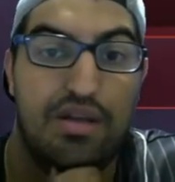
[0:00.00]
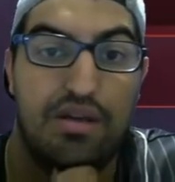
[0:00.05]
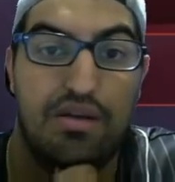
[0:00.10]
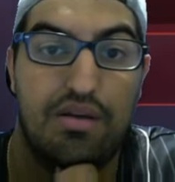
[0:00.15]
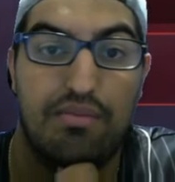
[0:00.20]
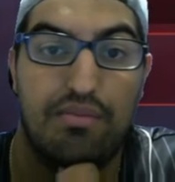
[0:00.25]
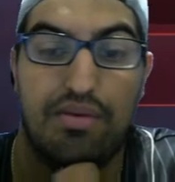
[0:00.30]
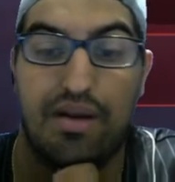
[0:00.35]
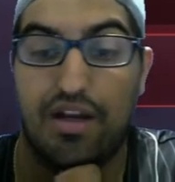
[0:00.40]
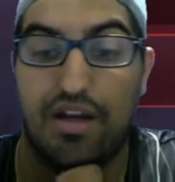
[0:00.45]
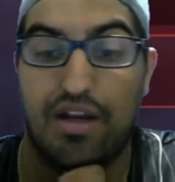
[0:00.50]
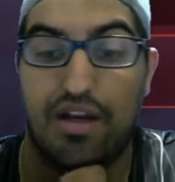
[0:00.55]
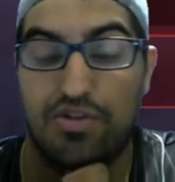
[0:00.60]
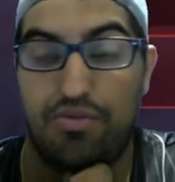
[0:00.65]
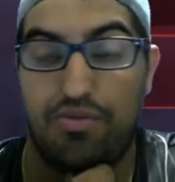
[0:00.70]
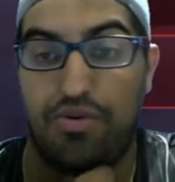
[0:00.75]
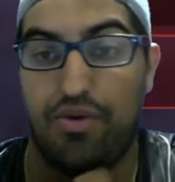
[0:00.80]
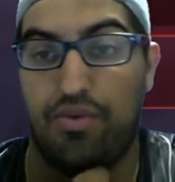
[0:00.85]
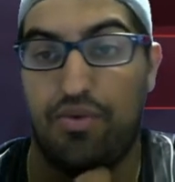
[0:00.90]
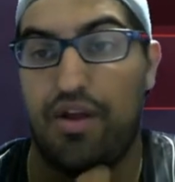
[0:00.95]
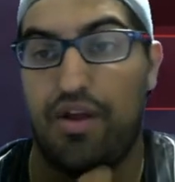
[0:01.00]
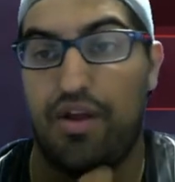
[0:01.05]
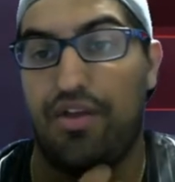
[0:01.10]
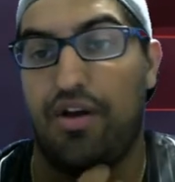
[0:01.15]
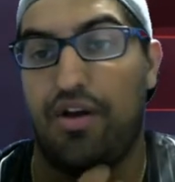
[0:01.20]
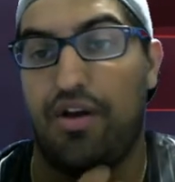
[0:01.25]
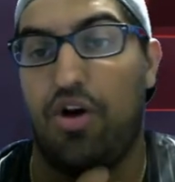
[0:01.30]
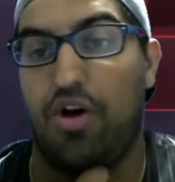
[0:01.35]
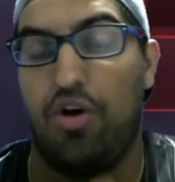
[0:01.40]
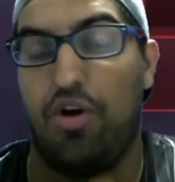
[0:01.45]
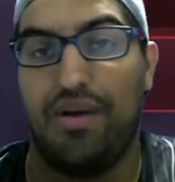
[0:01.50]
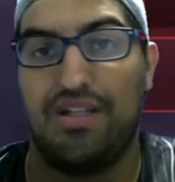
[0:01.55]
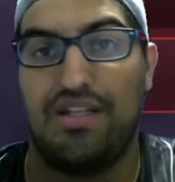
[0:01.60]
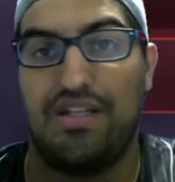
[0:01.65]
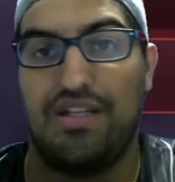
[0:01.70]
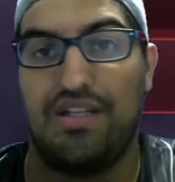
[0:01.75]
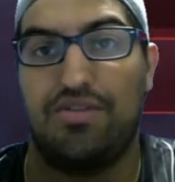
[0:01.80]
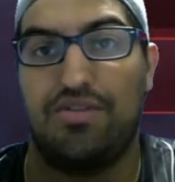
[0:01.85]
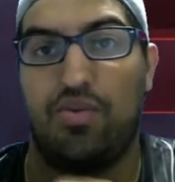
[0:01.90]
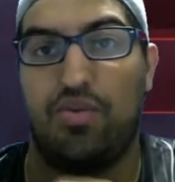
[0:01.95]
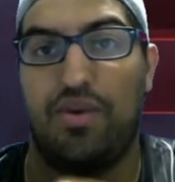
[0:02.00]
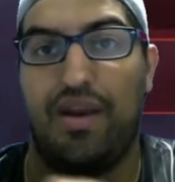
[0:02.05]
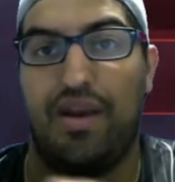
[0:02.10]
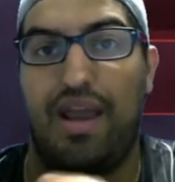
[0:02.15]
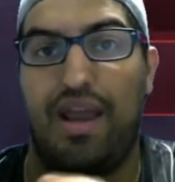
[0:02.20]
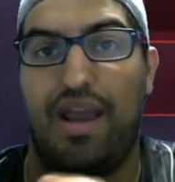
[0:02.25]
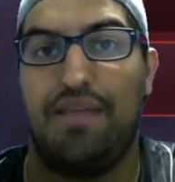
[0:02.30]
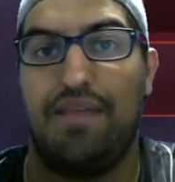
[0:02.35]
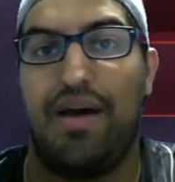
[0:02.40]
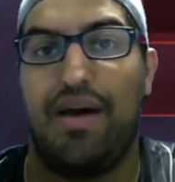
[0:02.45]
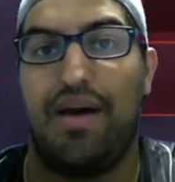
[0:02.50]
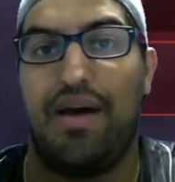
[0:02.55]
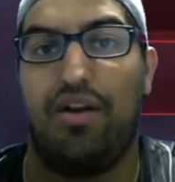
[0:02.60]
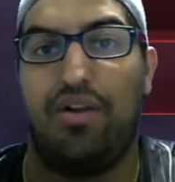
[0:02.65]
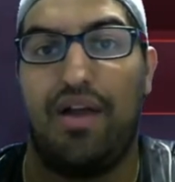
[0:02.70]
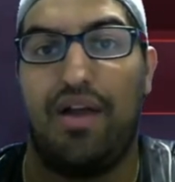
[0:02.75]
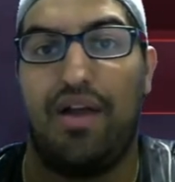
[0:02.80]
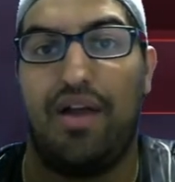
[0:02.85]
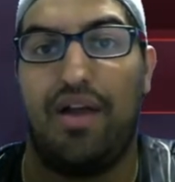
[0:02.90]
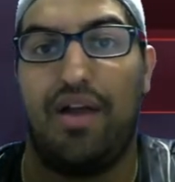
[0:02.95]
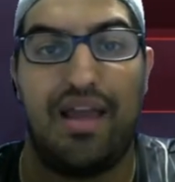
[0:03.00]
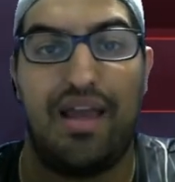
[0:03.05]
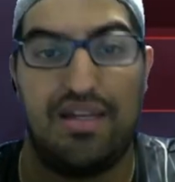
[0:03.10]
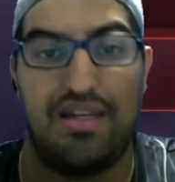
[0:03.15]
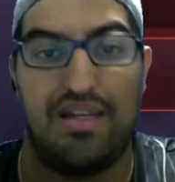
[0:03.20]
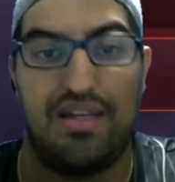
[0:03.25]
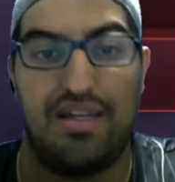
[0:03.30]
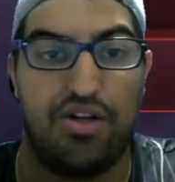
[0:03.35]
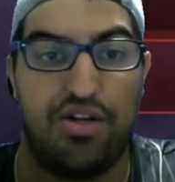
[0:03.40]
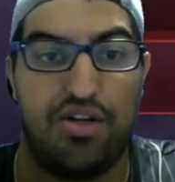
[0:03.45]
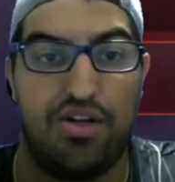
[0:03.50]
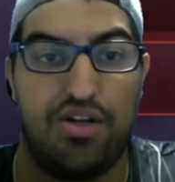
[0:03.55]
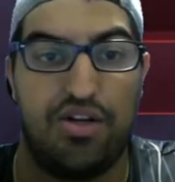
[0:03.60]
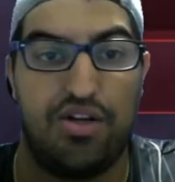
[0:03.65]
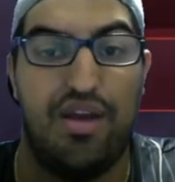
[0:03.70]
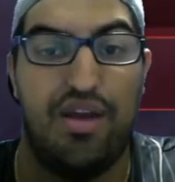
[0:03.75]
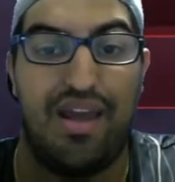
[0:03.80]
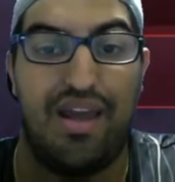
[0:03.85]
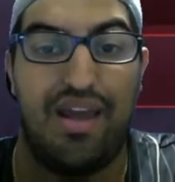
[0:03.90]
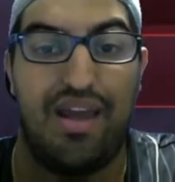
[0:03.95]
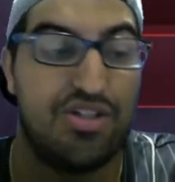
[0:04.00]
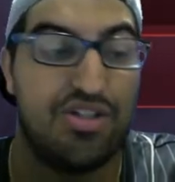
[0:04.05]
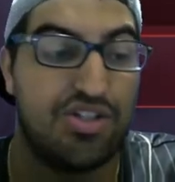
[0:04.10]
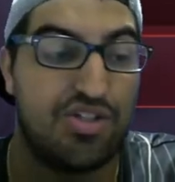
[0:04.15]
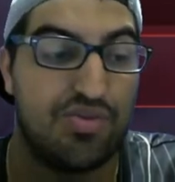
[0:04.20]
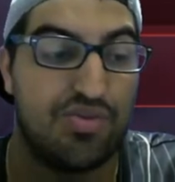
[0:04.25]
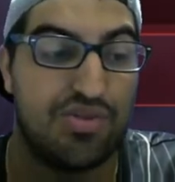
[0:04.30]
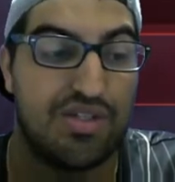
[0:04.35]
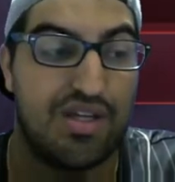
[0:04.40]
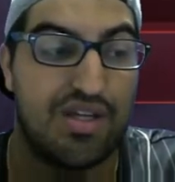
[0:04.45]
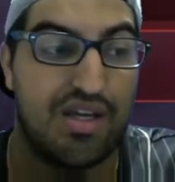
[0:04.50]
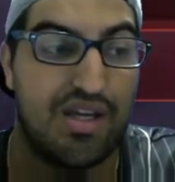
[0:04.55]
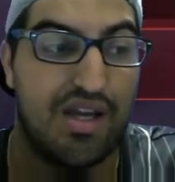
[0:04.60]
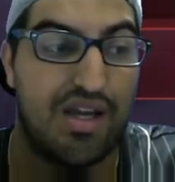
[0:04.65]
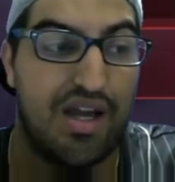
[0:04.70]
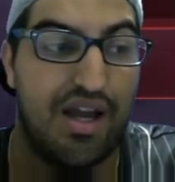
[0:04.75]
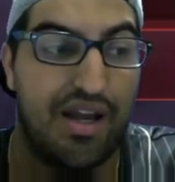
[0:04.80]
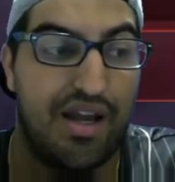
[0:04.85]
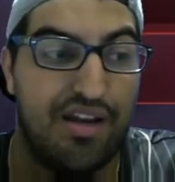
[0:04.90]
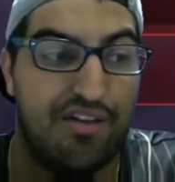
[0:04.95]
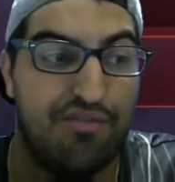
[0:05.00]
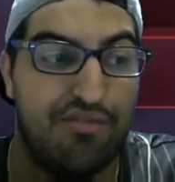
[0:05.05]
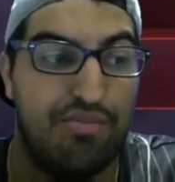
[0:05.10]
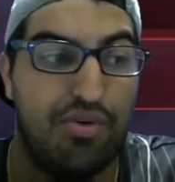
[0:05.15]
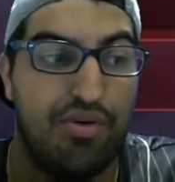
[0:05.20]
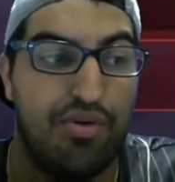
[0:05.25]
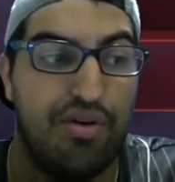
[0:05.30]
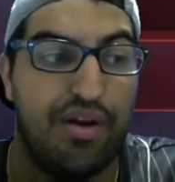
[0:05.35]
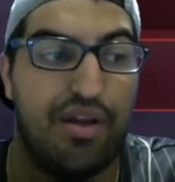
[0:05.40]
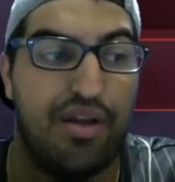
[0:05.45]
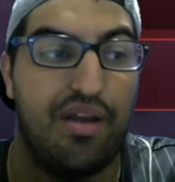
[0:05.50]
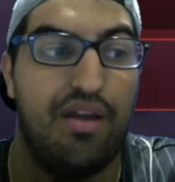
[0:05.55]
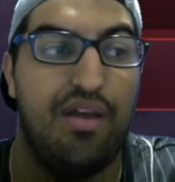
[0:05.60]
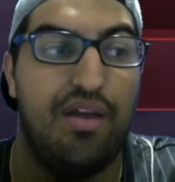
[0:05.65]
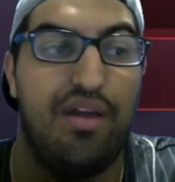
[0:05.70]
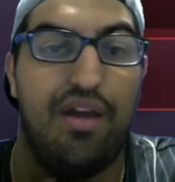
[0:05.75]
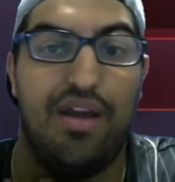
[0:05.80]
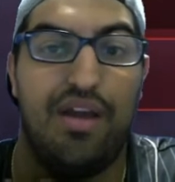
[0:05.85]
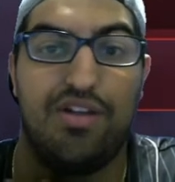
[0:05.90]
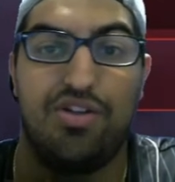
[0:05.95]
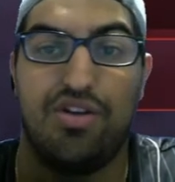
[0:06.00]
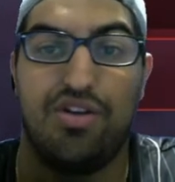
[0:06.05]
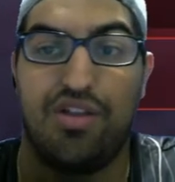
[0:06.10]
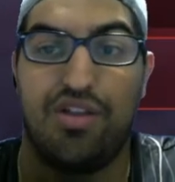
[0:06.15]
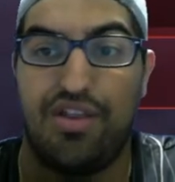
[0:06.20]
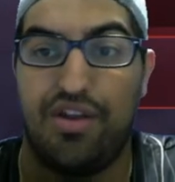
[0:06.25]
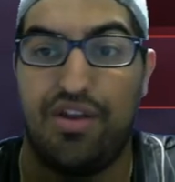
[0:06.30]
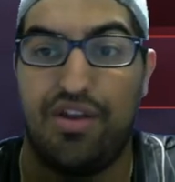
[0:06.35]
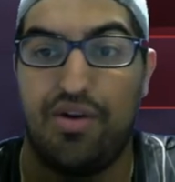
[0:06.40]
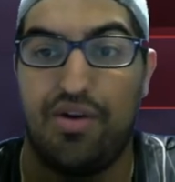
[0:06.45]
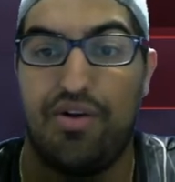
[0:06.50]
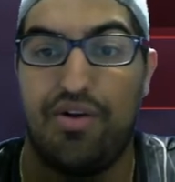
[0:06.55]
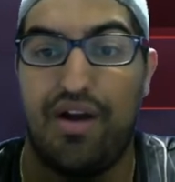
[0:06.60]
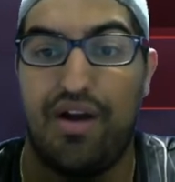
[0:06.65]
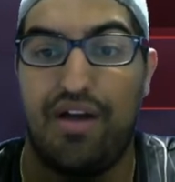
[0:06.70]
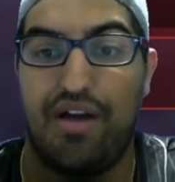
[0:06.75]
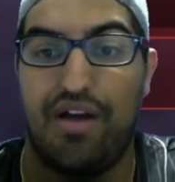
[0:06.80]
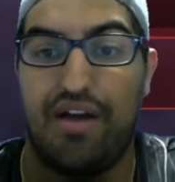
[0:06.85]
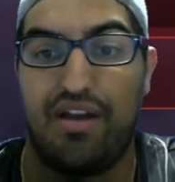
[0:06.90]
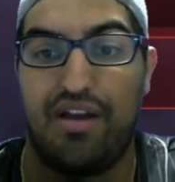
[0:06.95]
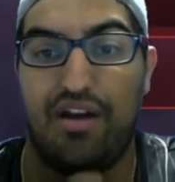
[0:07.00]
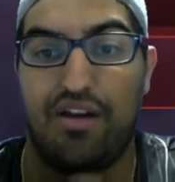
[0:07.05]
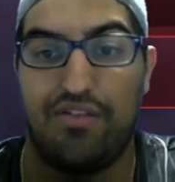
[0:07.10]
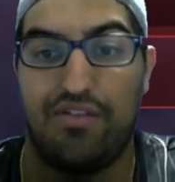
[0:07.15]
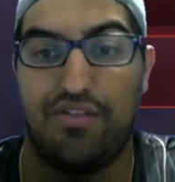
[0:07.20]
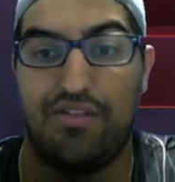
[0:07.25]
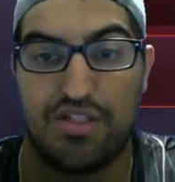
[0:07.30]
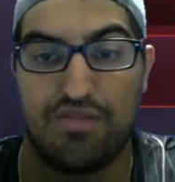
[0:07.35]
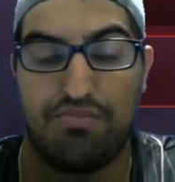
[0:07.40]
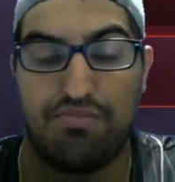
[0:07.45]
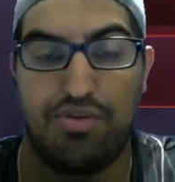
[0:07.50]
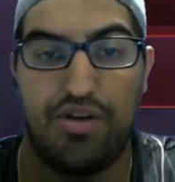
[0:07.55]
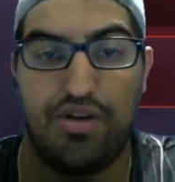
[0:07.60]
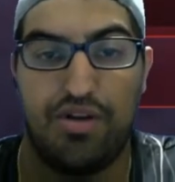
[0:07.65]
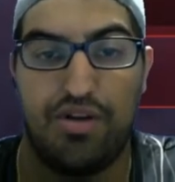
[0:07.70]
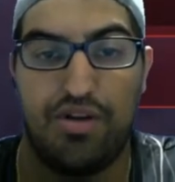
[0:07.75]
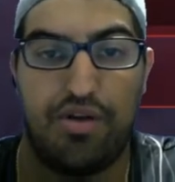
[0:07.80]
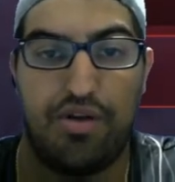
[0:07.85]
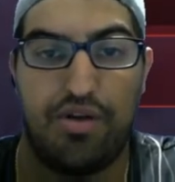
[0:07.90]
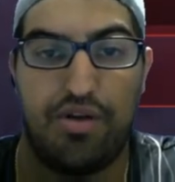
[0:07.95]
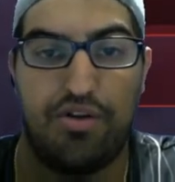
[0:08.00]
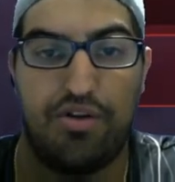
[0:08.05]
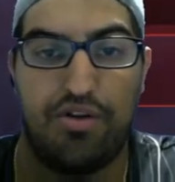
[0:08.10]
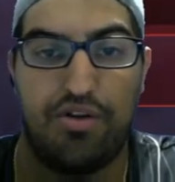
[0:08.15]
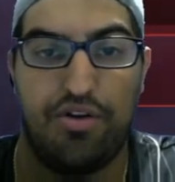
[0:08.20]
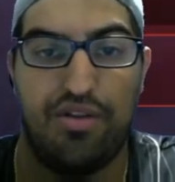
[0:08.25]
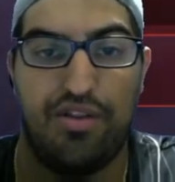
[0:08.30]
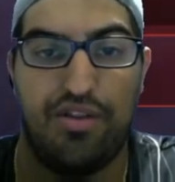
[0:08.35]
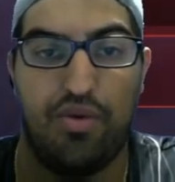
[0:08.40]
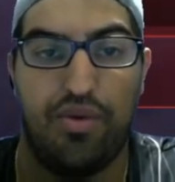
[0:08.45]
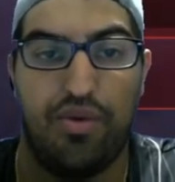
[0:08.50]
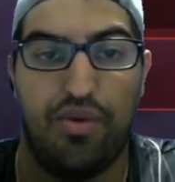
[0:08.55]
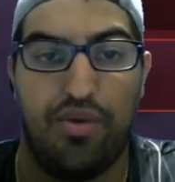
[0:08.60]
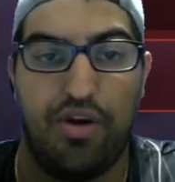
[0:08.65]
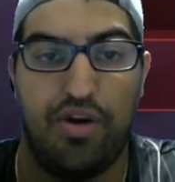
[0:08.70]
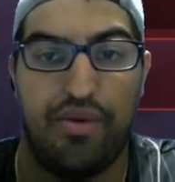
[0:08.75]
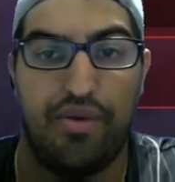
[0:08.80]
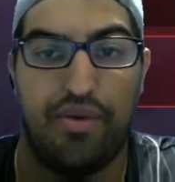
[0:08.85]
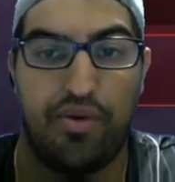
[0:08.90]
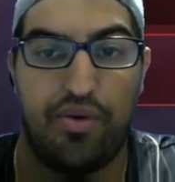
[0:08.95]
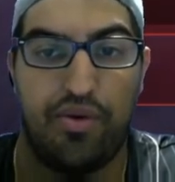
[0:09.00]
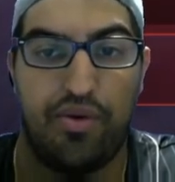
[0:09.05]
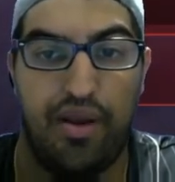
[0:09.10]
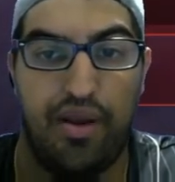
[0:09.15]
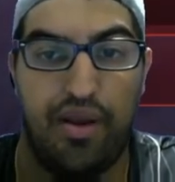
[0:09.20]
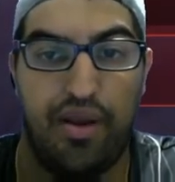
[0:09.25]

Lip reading: But I got to a point where I thought all my teams could win any battle at any tier, and it just was kind of boring. It took the theory crafting out of it. Just put in the Brotherhood, they'll win no matter what.